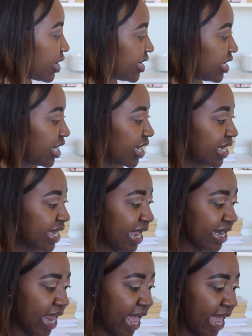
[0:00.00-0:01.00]
a tear
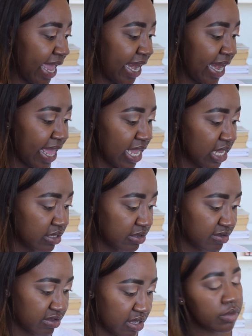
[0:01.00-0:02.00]
duct highlight.
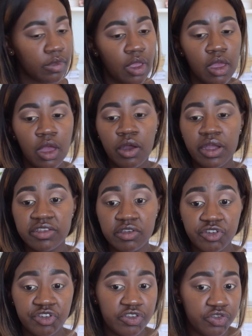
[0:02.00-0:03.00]
Okay,
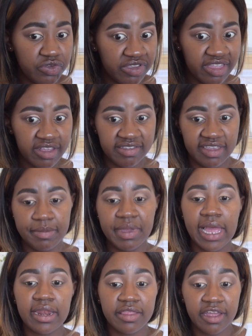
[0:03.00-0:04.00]
so she's using the same
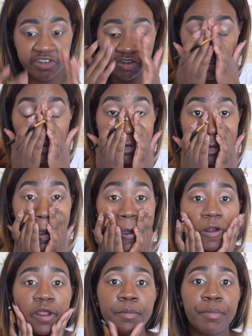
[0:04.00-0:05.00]
color that she used
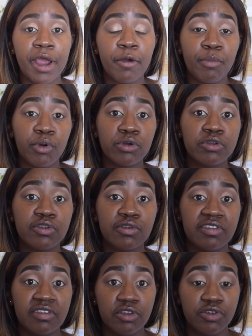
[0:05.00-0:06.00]
on her brow bone
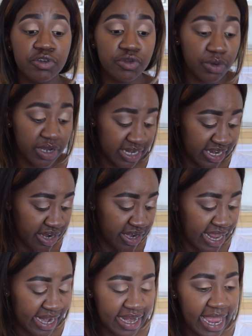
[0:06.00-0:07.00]
to do her tear
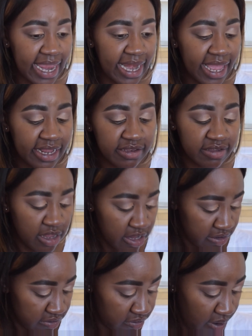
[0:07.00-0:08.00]
duct highlight.
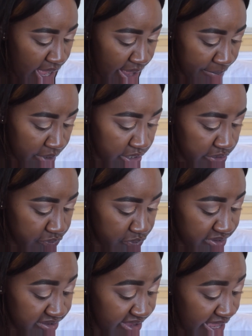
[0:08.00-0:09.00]
So I'm gonna do
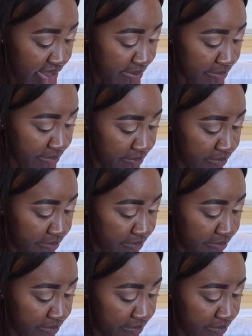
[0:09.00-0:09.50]
the same.